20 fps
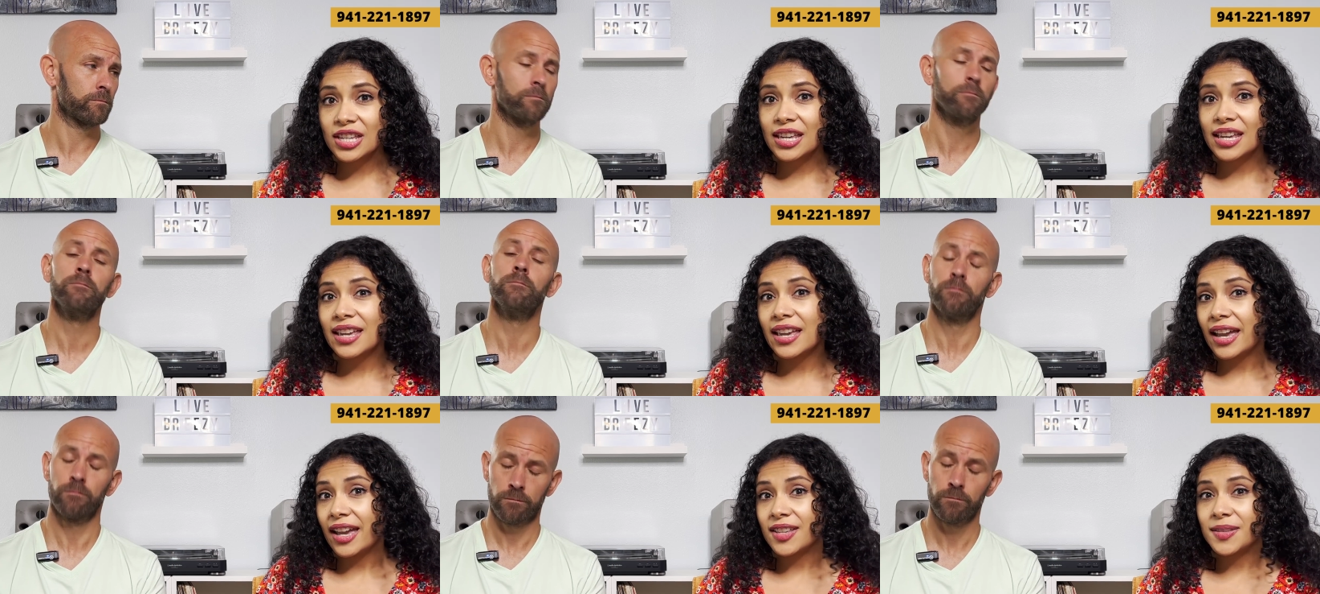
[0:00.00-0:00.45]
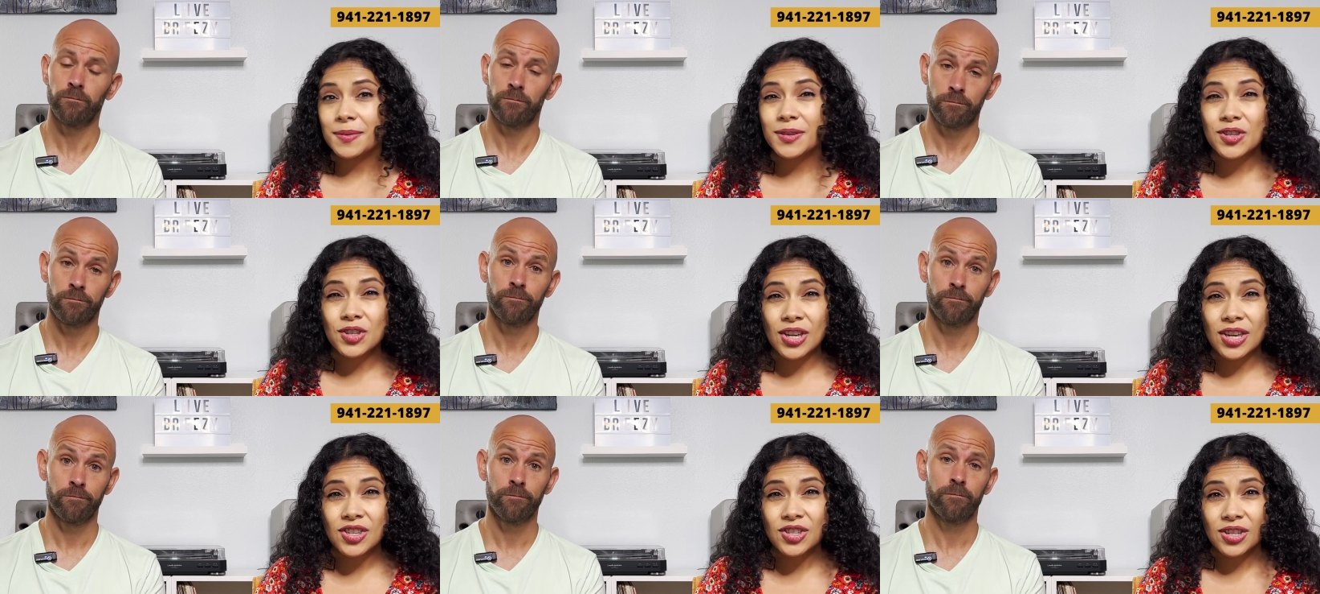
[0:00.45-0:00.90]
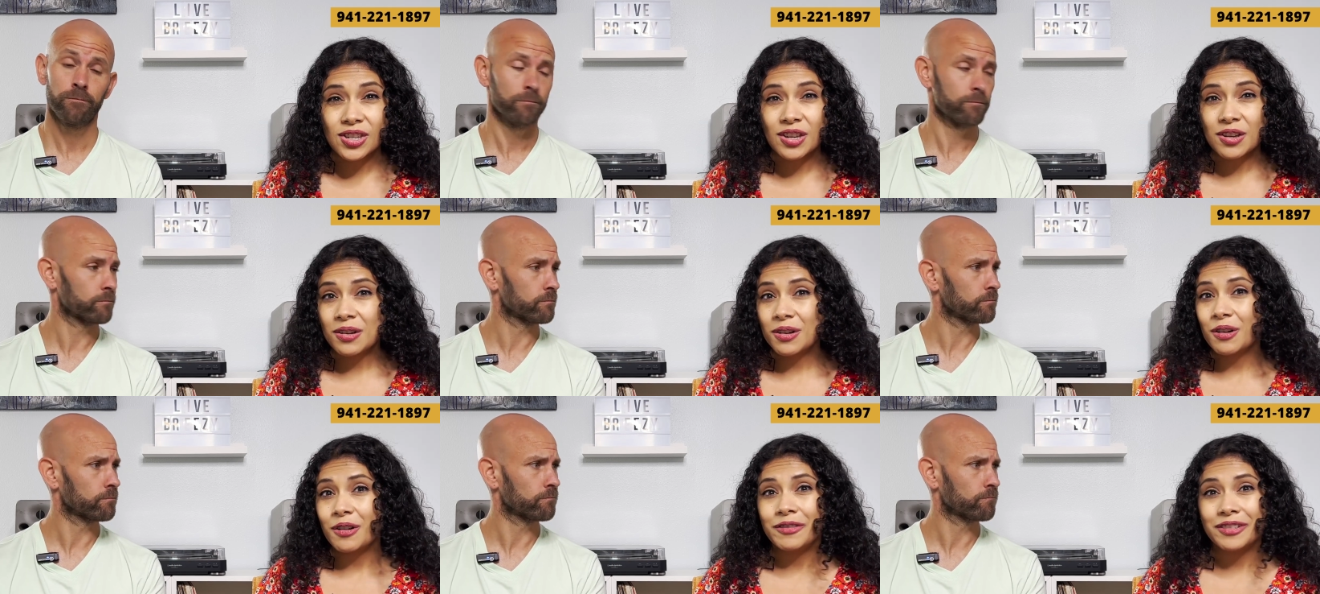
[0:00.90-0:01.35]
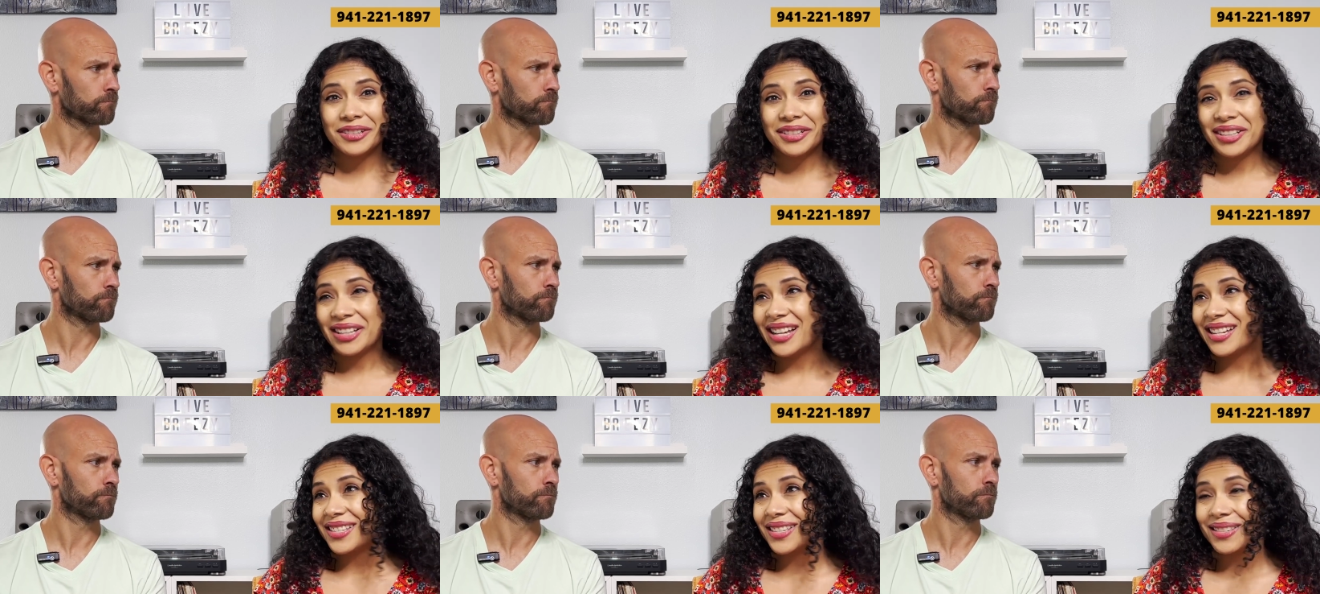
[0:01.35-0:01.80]
Speaker 1: It has been changing over the
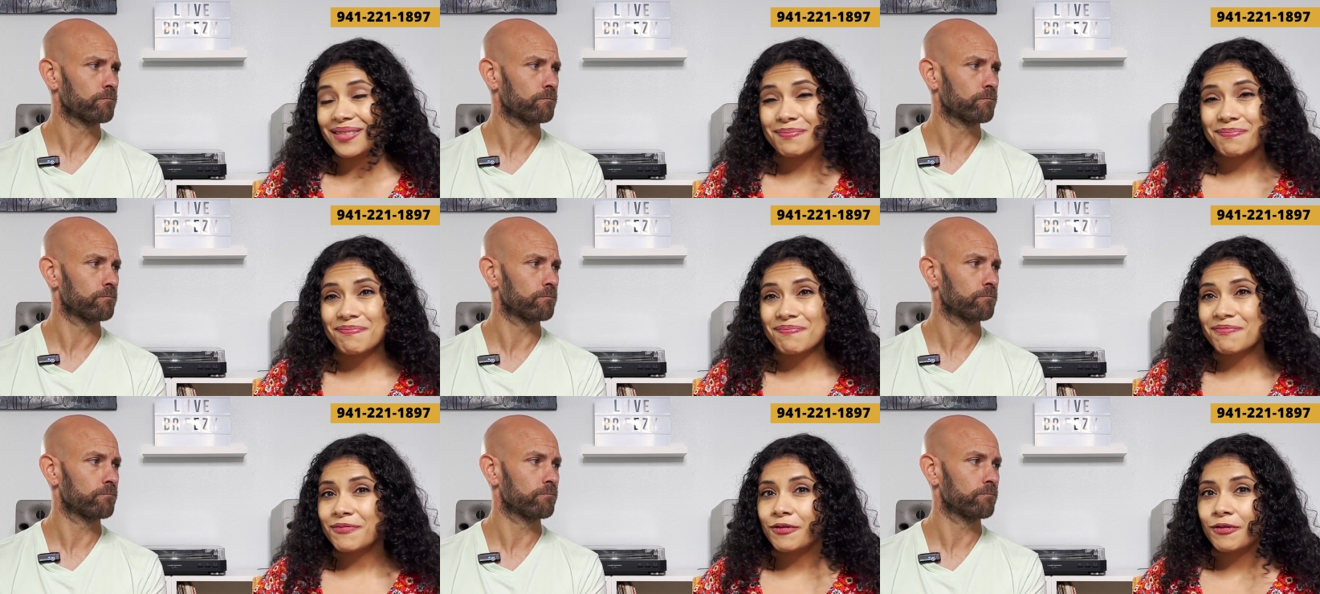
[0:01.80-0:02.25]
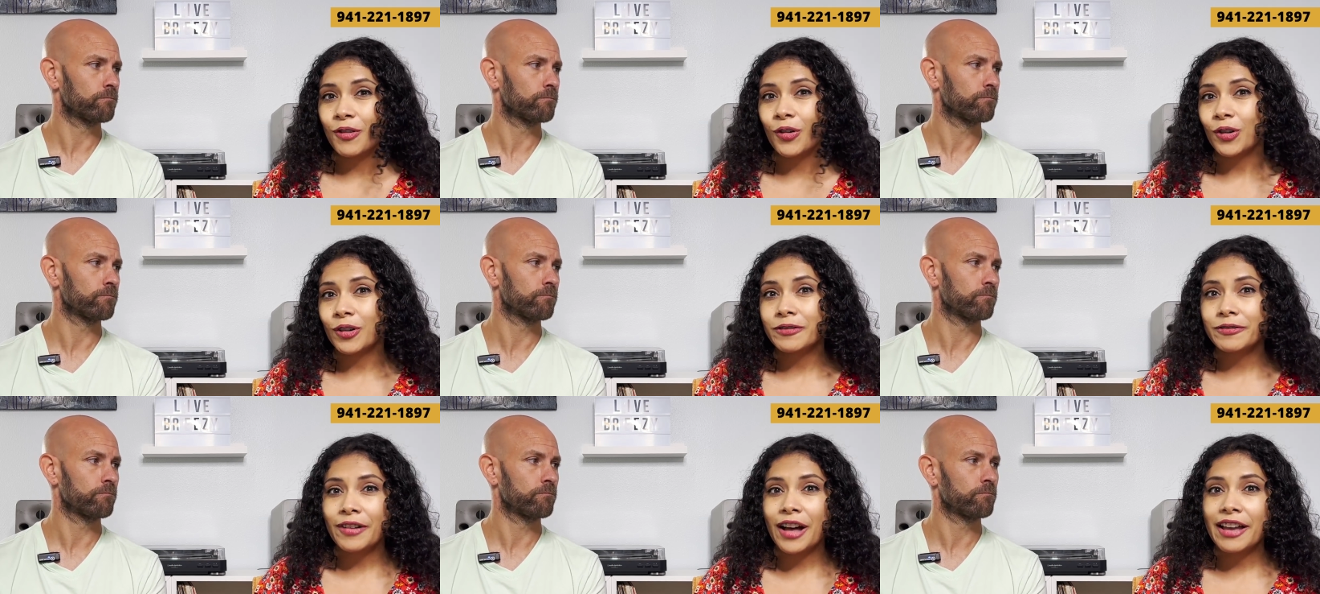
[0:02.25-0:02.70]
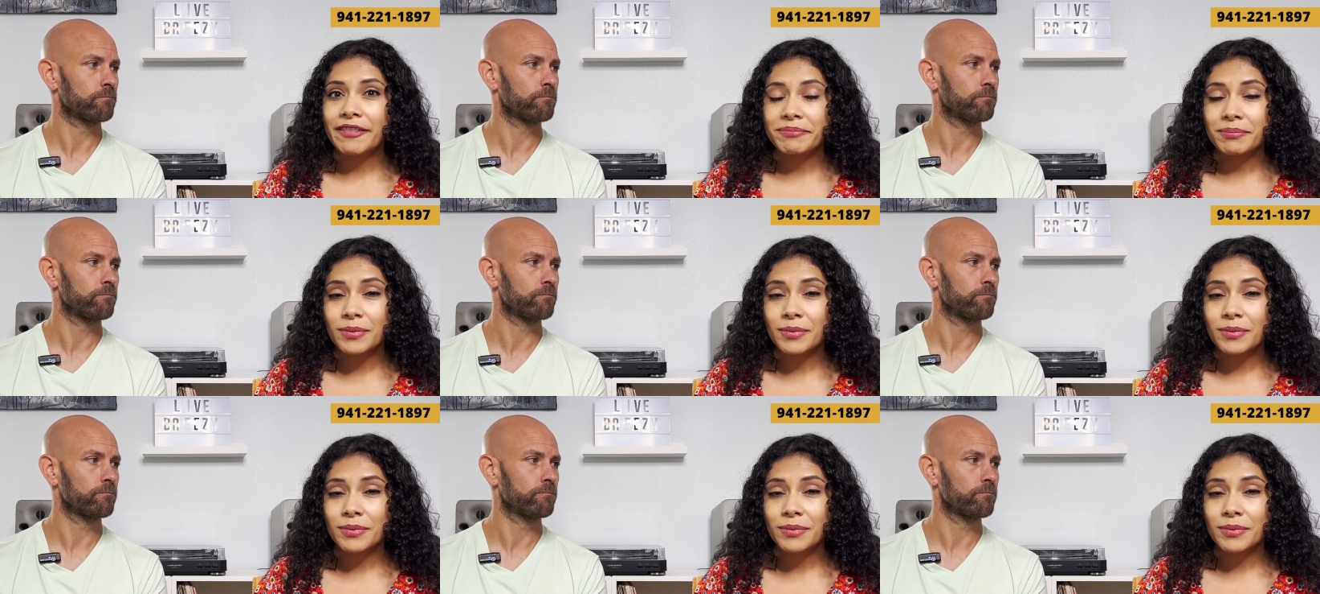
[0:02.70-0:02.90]
last 4 or 5